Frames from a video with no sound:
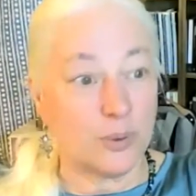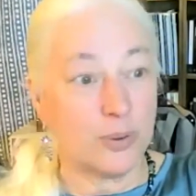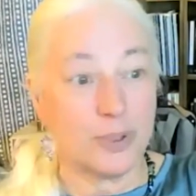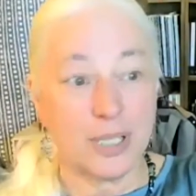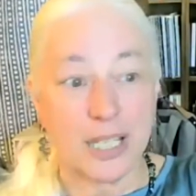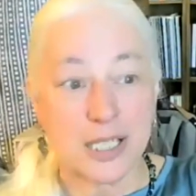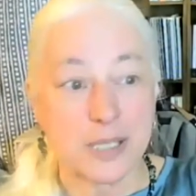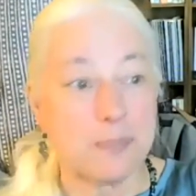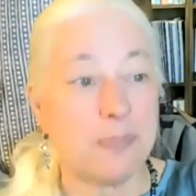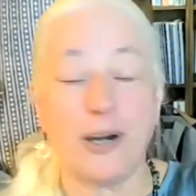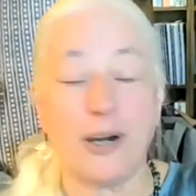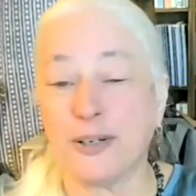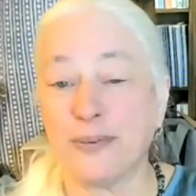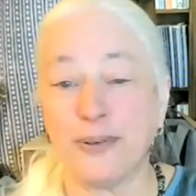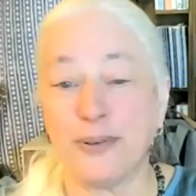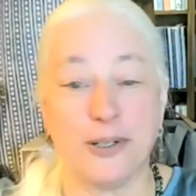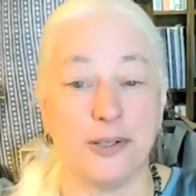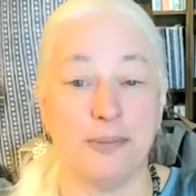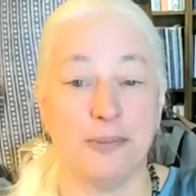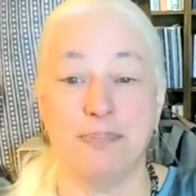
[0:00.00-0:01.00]
Well, that's part
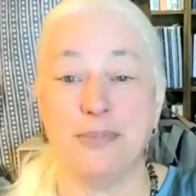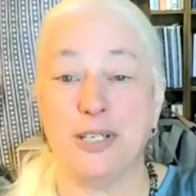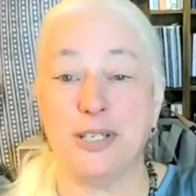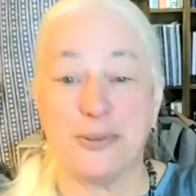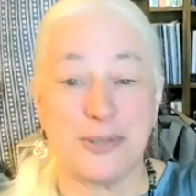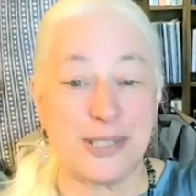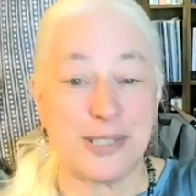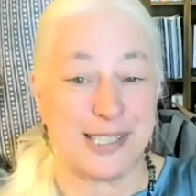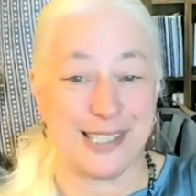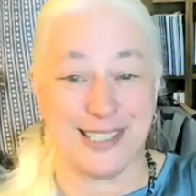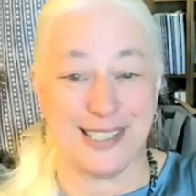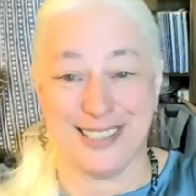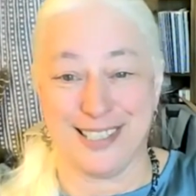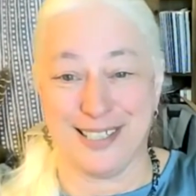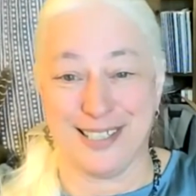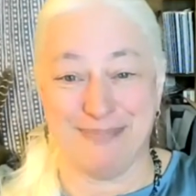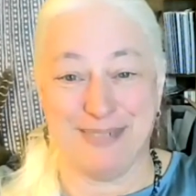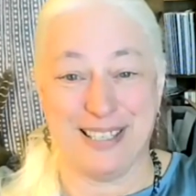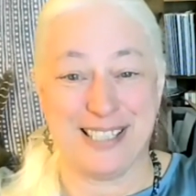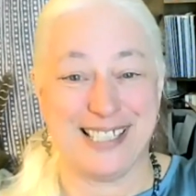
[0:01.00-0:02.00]
of her immune
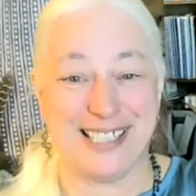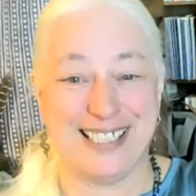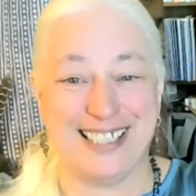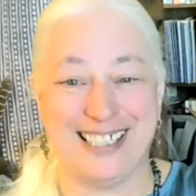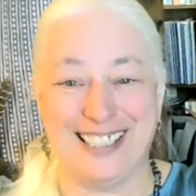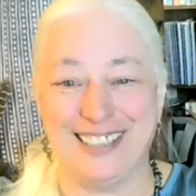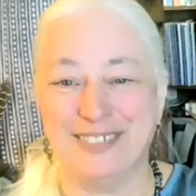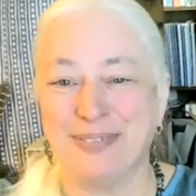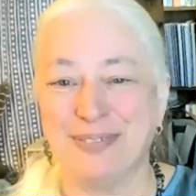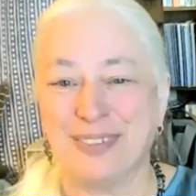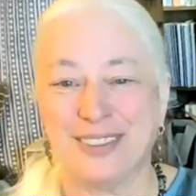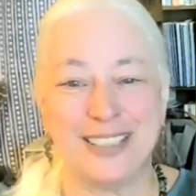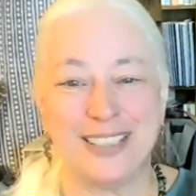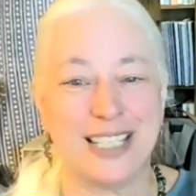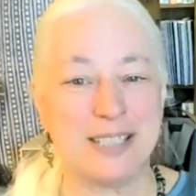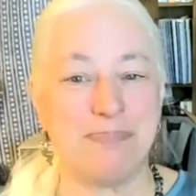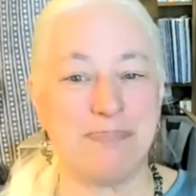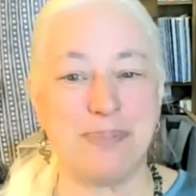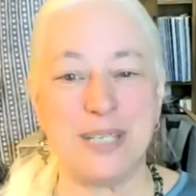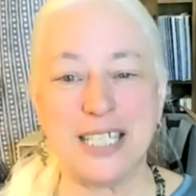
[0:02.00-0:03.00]
system, isn't it?
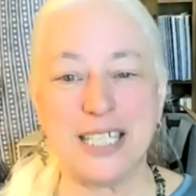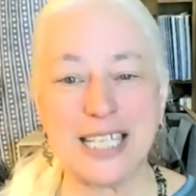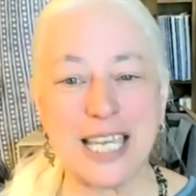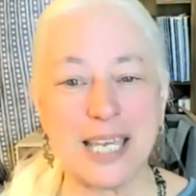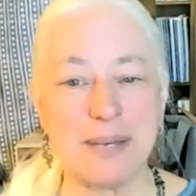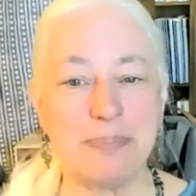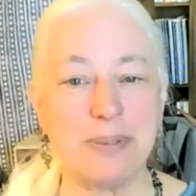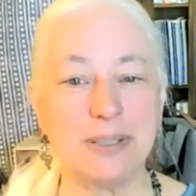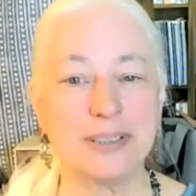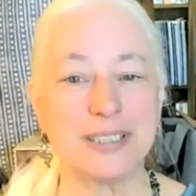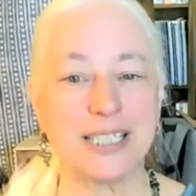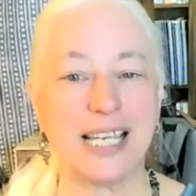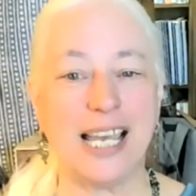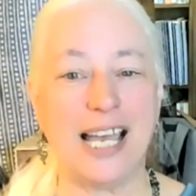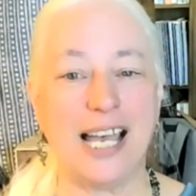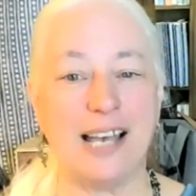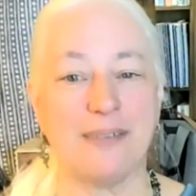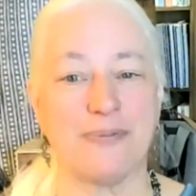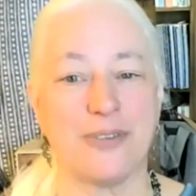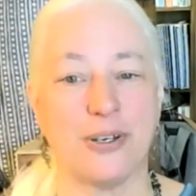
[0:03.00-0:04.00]
Like being able to
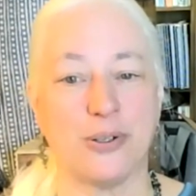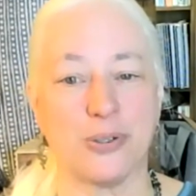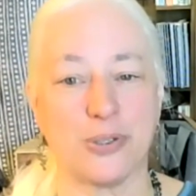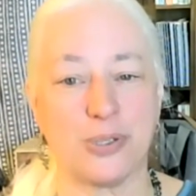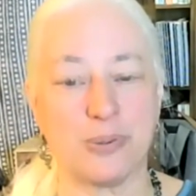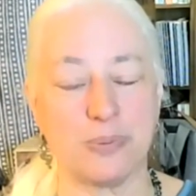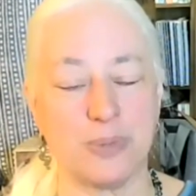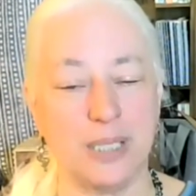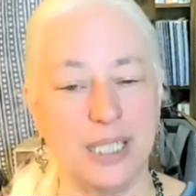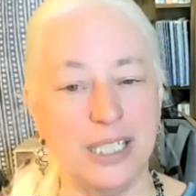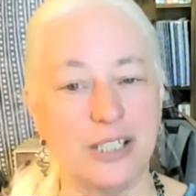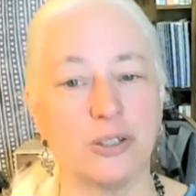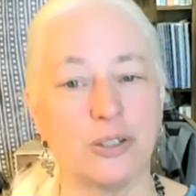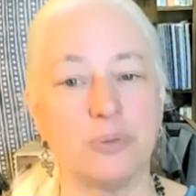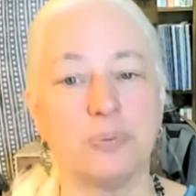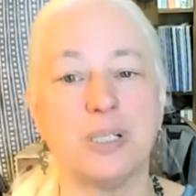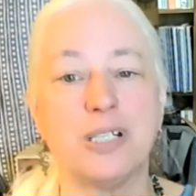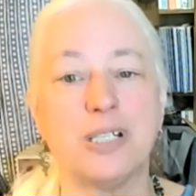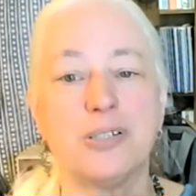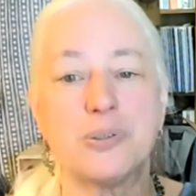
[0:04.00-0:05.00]
have those
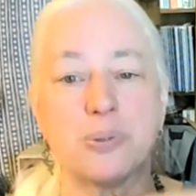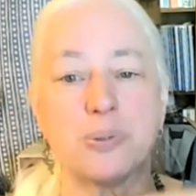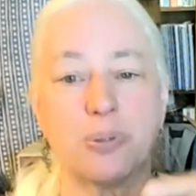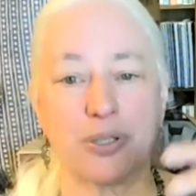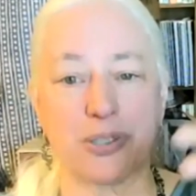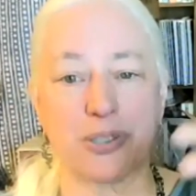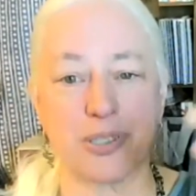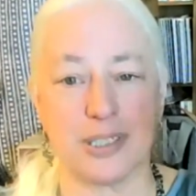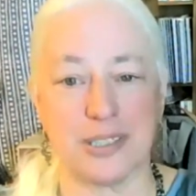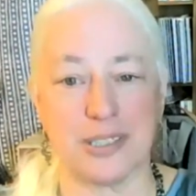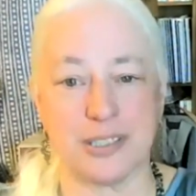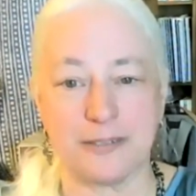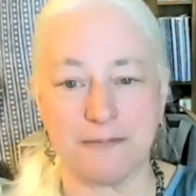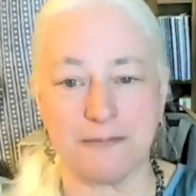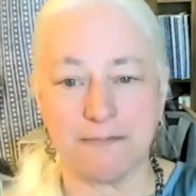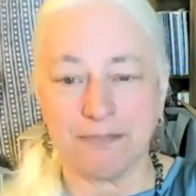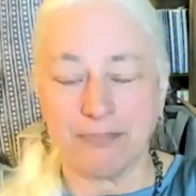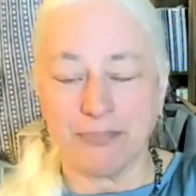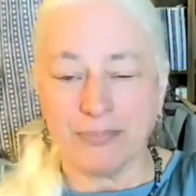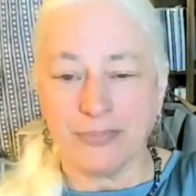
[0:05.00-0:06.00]
inner resources
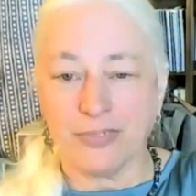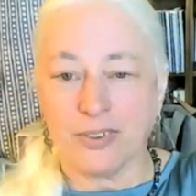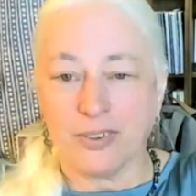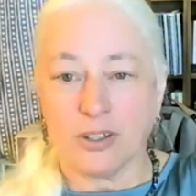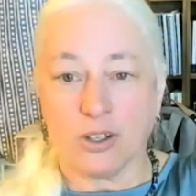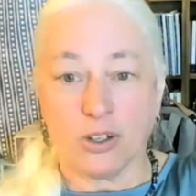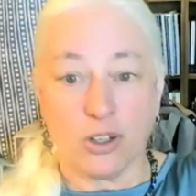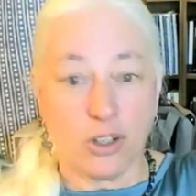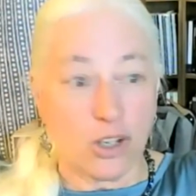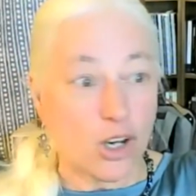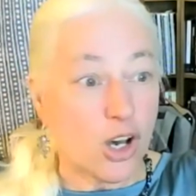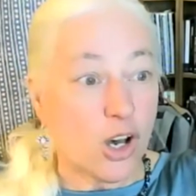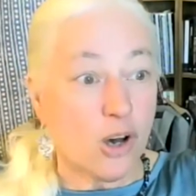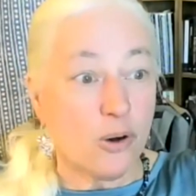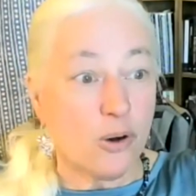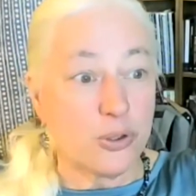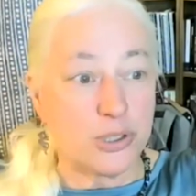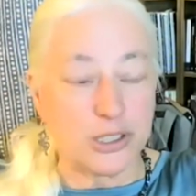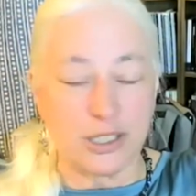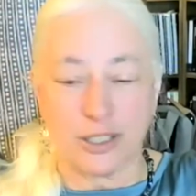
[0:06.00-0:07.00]

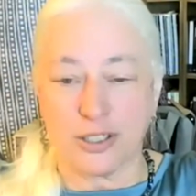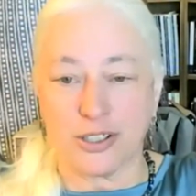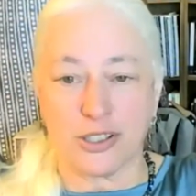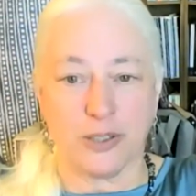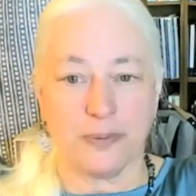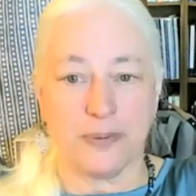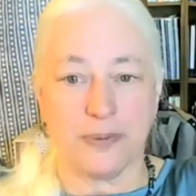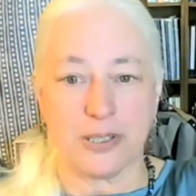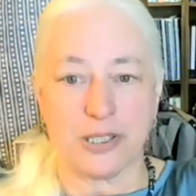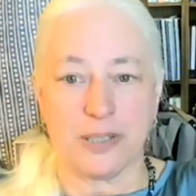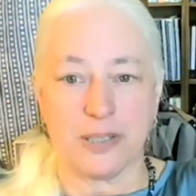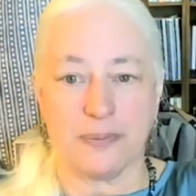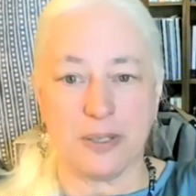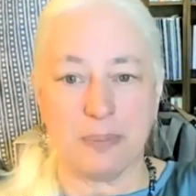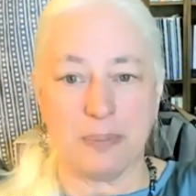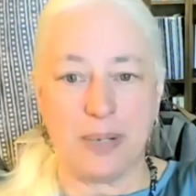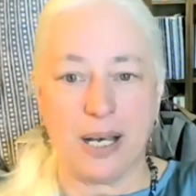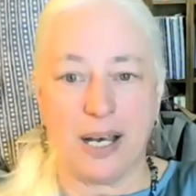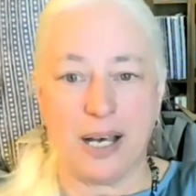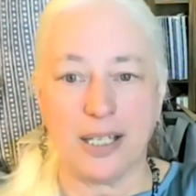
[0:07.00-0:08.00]
go to the surface of
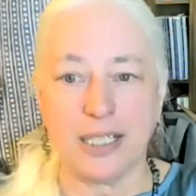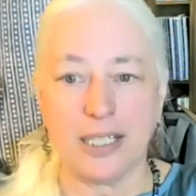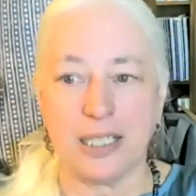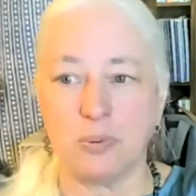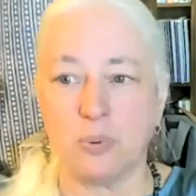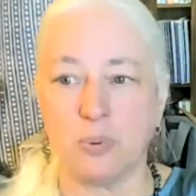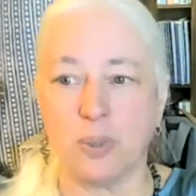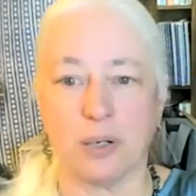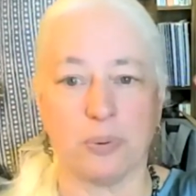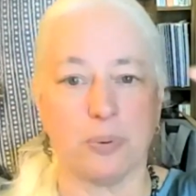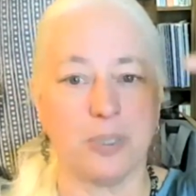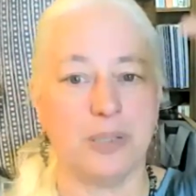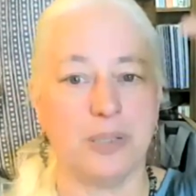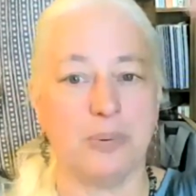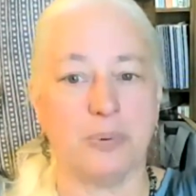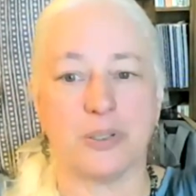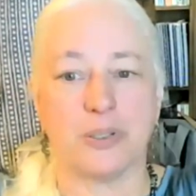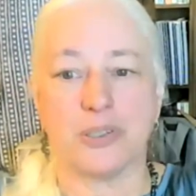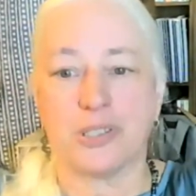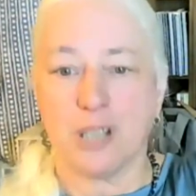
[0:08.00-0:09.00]
the body, where
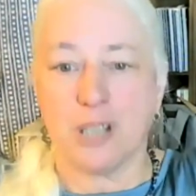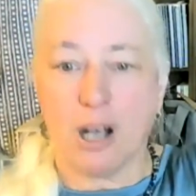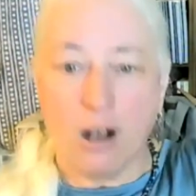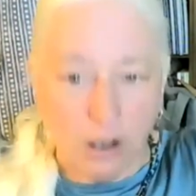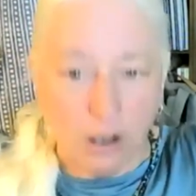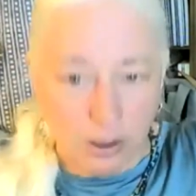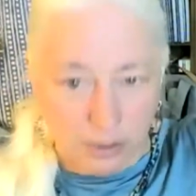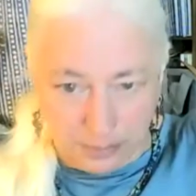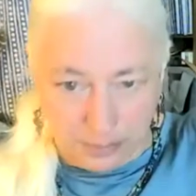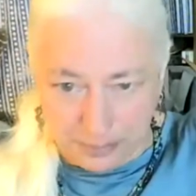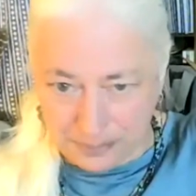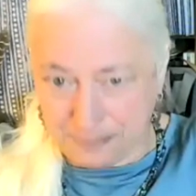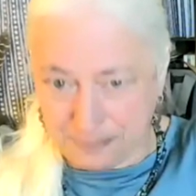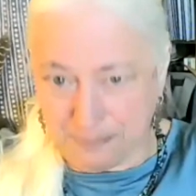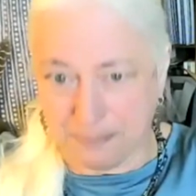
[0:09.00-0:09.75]
we resolve